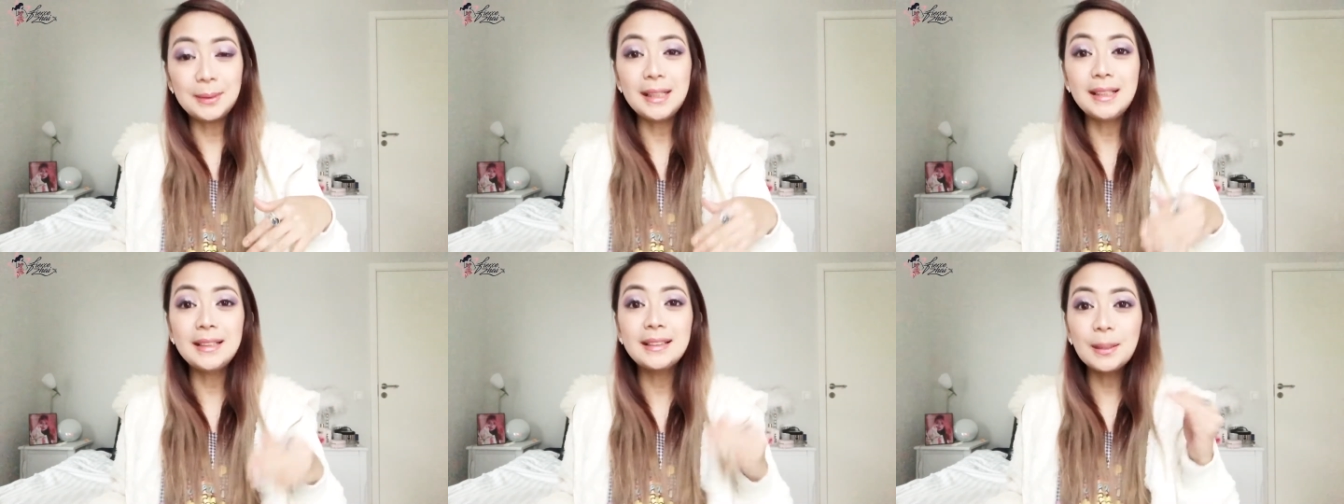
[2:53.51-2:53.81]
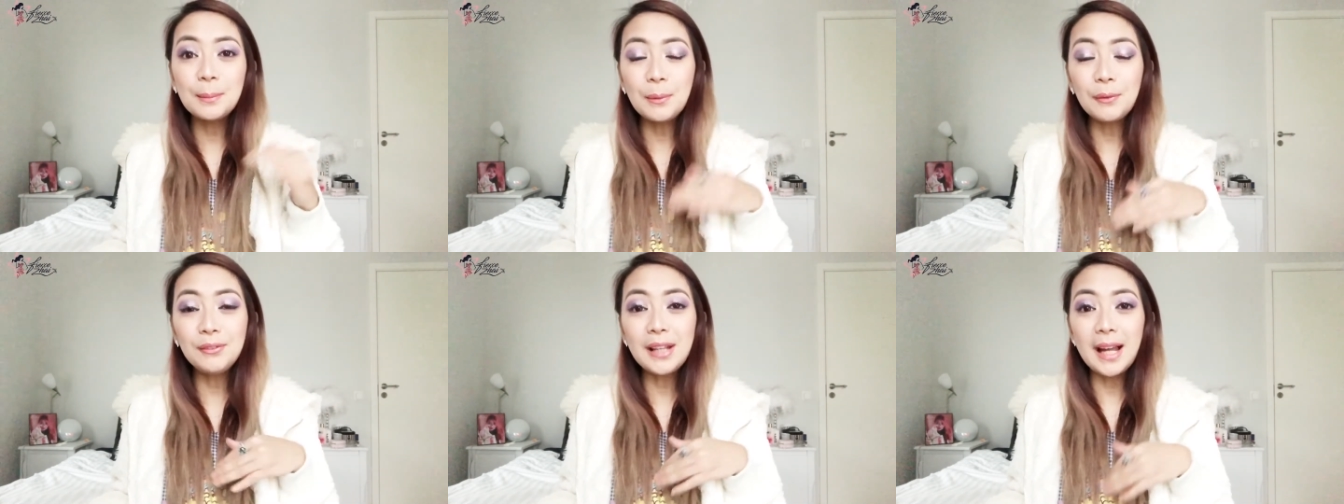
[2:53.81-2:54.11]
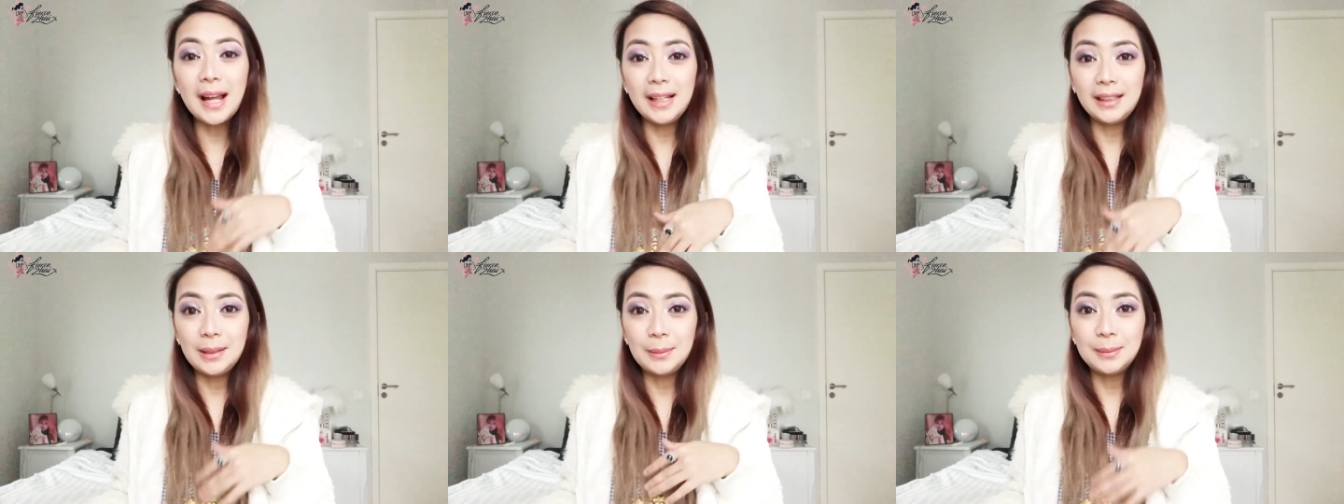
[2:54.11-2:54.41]
And some of
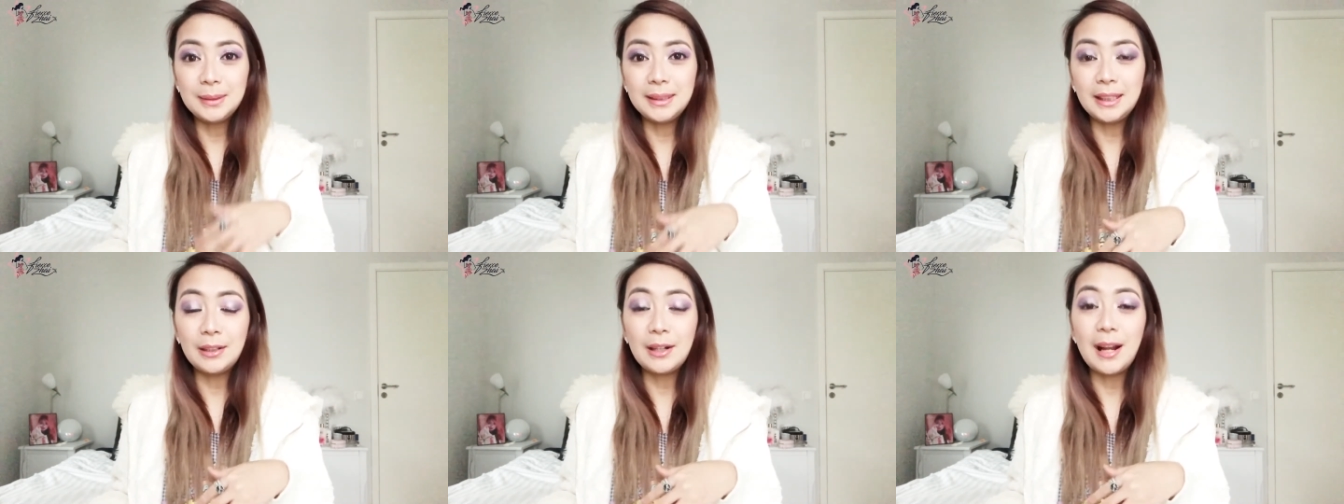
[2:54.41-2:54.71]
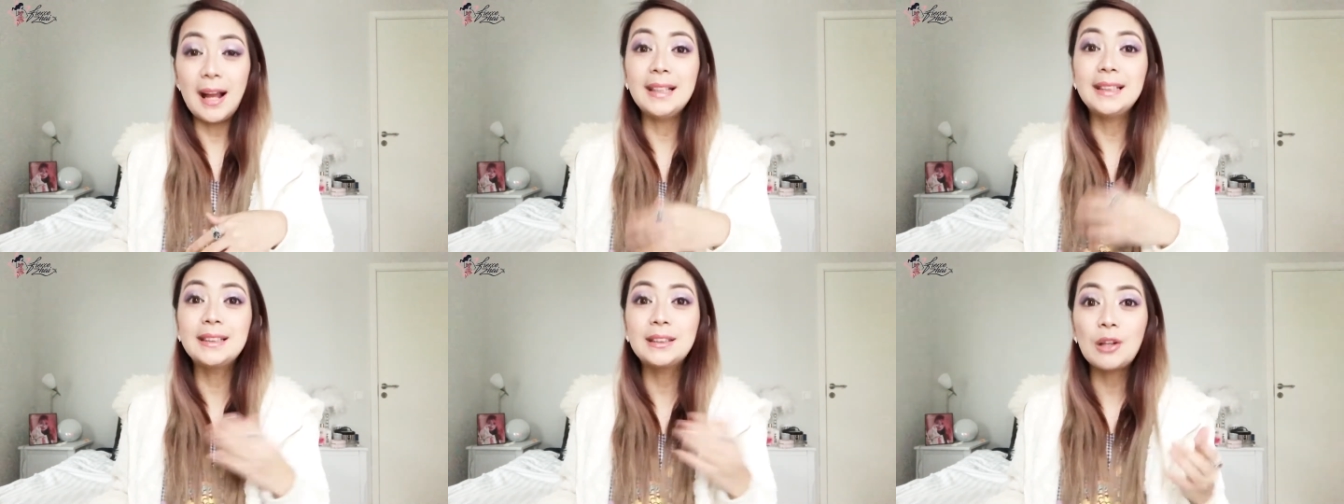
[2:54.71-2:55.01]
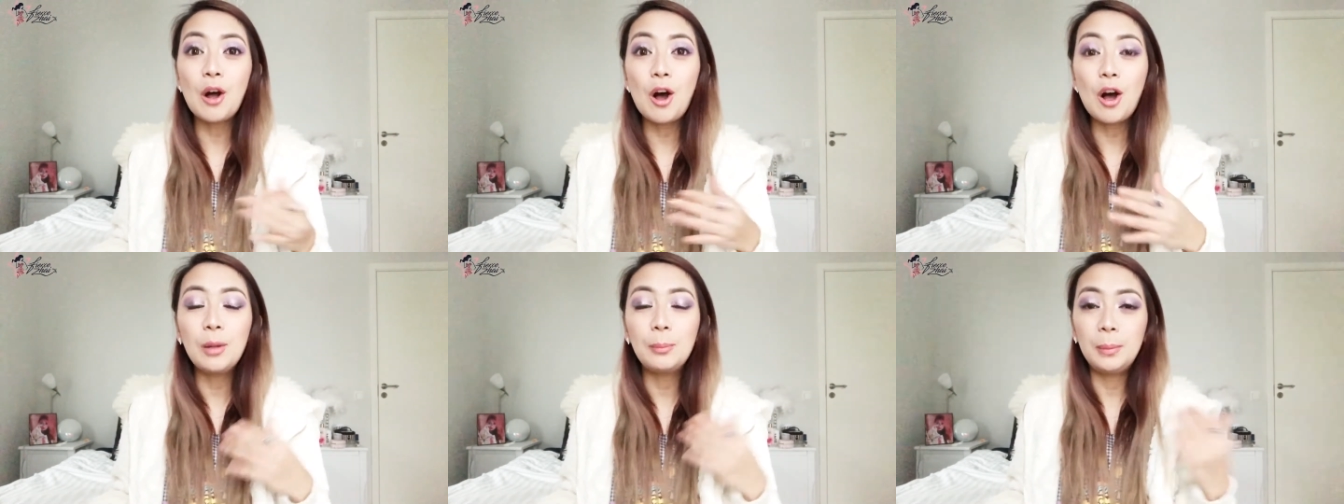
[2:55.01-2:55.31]
the items here I
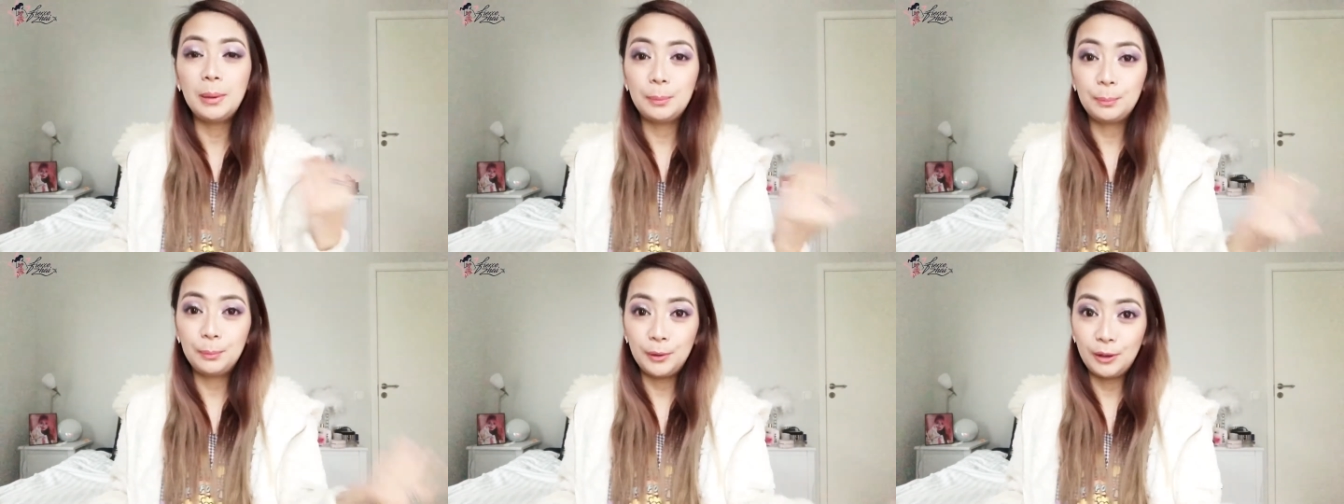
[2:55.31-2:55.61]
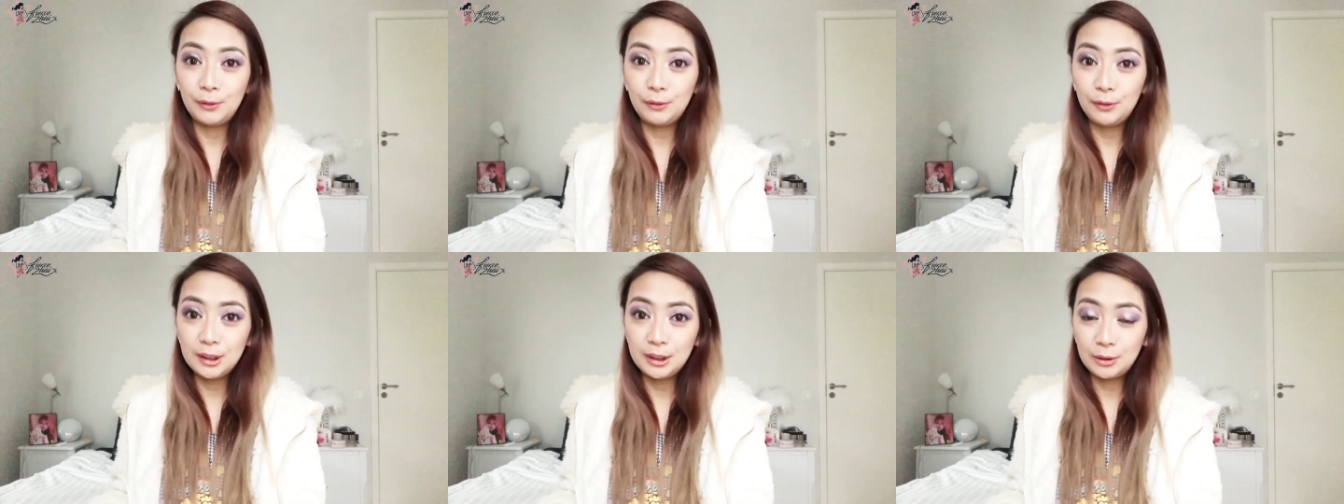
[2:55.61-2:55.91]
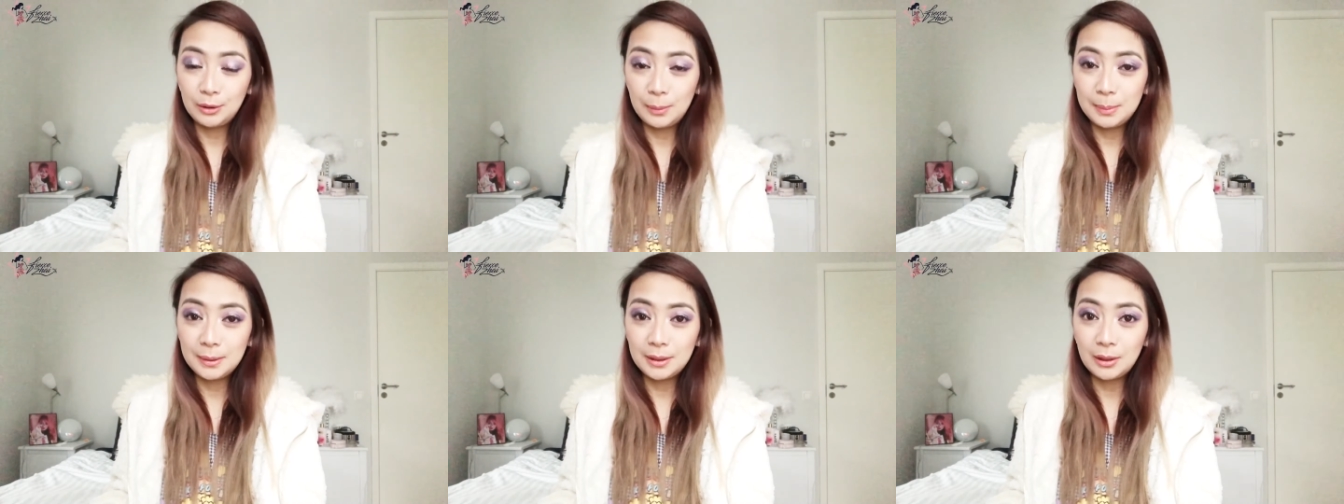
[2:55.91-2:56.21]
saw on my previous
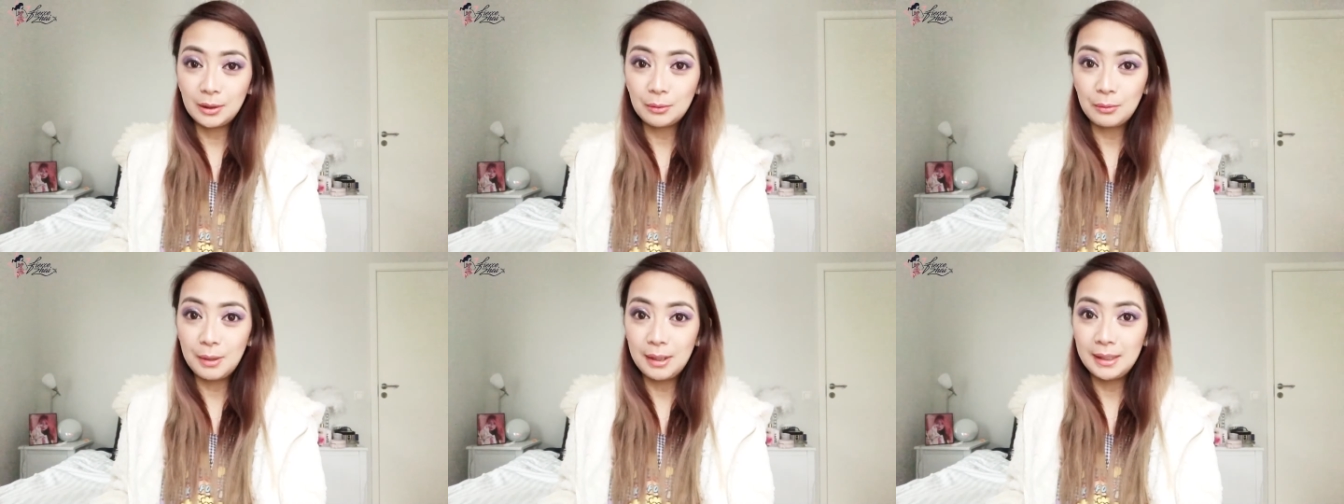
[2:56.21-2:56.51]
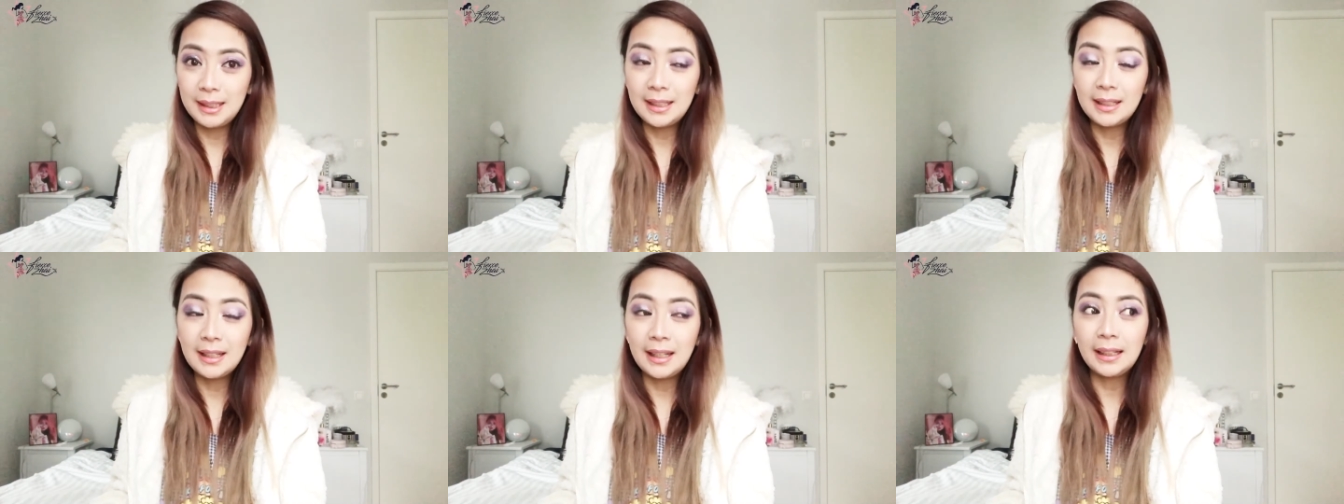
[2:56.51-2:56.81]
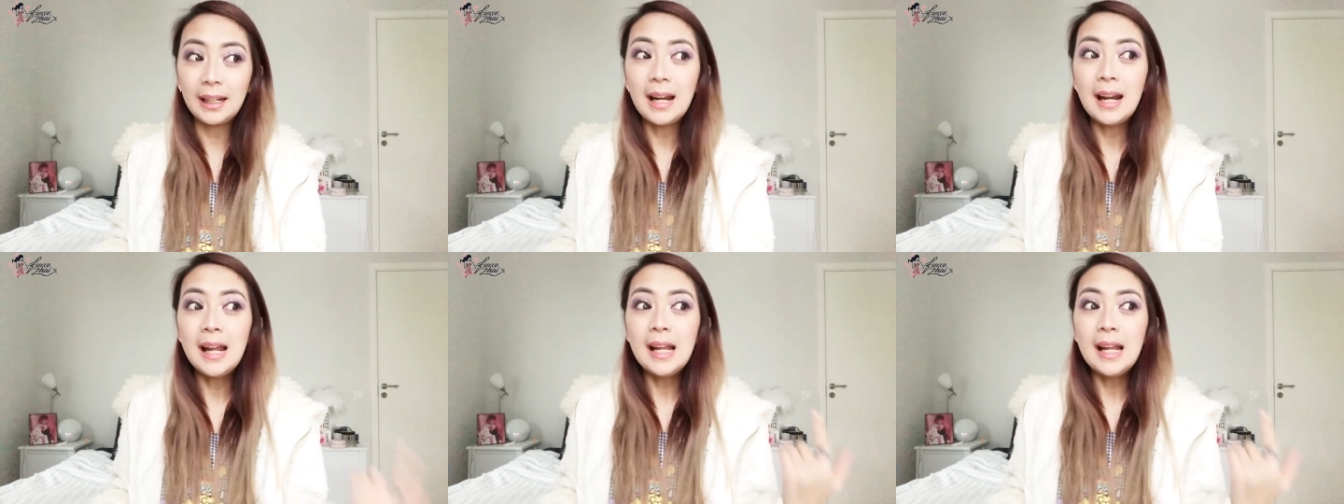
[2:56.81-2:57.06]
trips already. Like